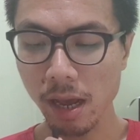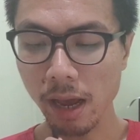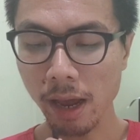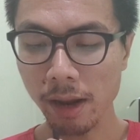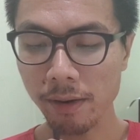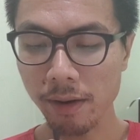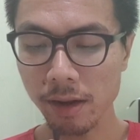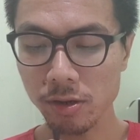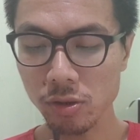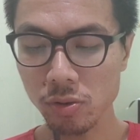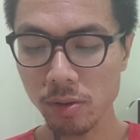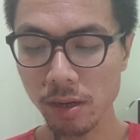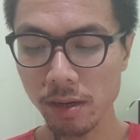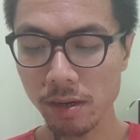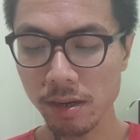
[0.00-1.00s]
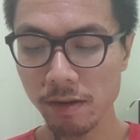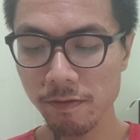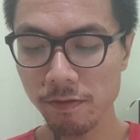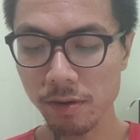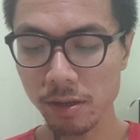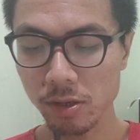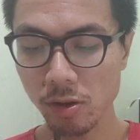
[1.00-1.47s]
and national
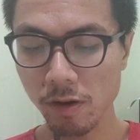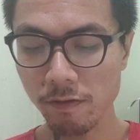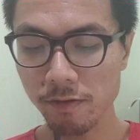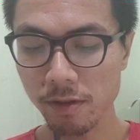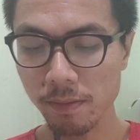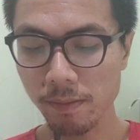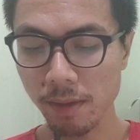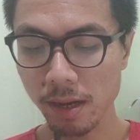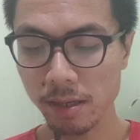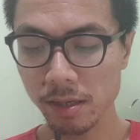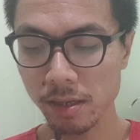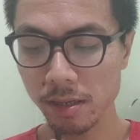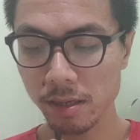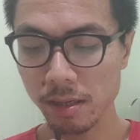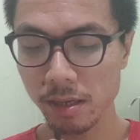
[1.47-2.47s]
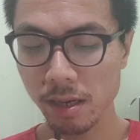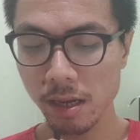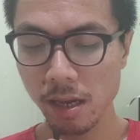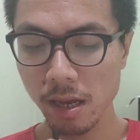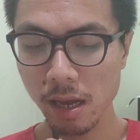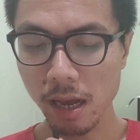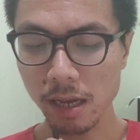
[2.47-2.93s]
indifference of the masses.
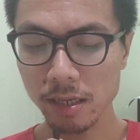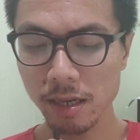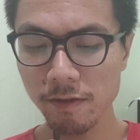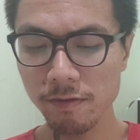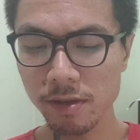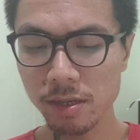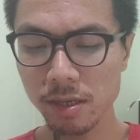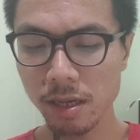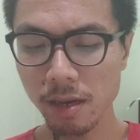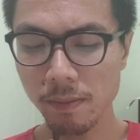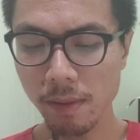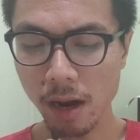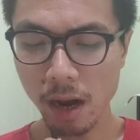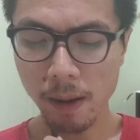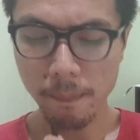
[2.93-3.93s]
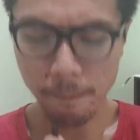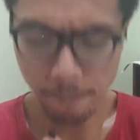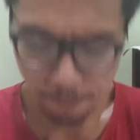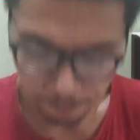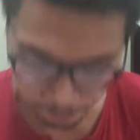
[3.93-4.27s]
As if the cinema